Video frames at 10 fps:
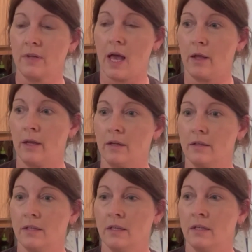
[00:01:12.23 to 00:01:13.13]
I
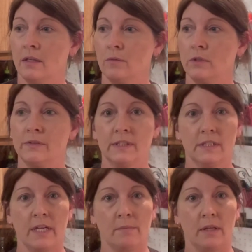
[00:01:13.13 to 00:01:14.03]
was fixing
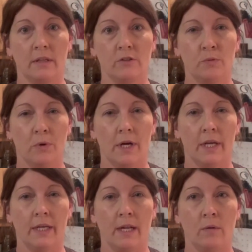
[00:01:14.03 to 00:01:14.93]
to take my lunch
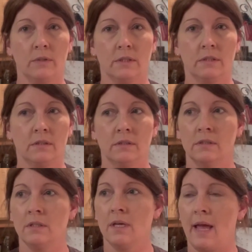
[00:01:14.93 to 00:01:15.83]
break and I was
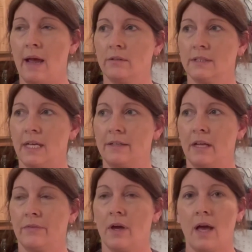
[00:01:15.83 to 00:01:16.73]
outside and
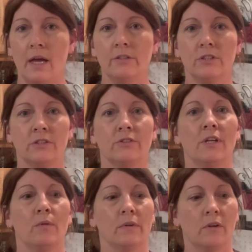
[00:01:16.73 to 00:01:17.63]
I thought, I just do
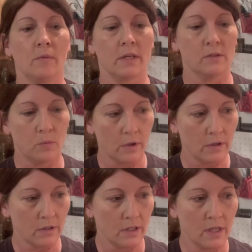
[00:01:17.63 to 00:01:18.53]
not want to go back to
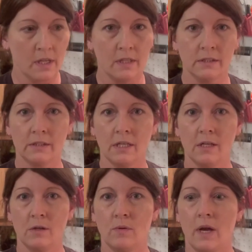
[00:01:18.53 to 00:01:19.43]
work.
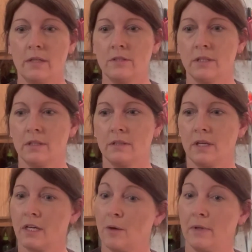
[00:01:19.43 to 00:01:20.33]
So I took
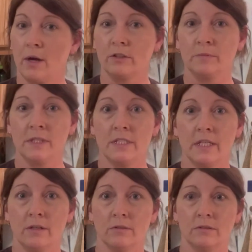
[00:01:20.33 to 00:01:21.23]
a couple hours
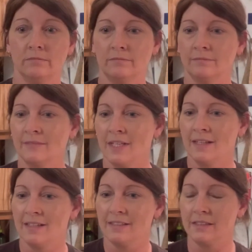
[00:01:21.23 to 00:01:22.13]
PTO.
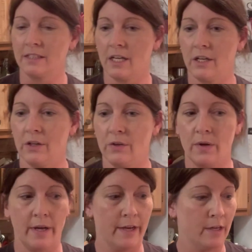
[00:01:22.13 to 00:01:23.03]
So